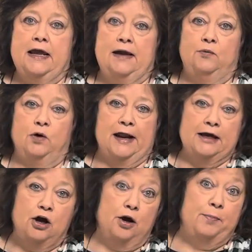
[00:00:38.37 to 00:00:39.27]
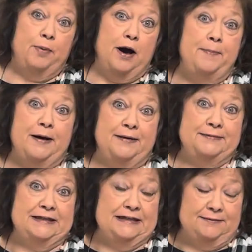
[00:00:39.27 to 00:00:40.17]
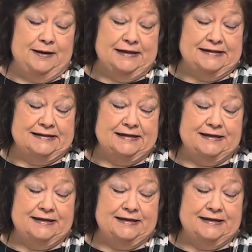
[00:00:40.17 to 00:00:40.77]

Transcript: in what I call pop-up tidbits.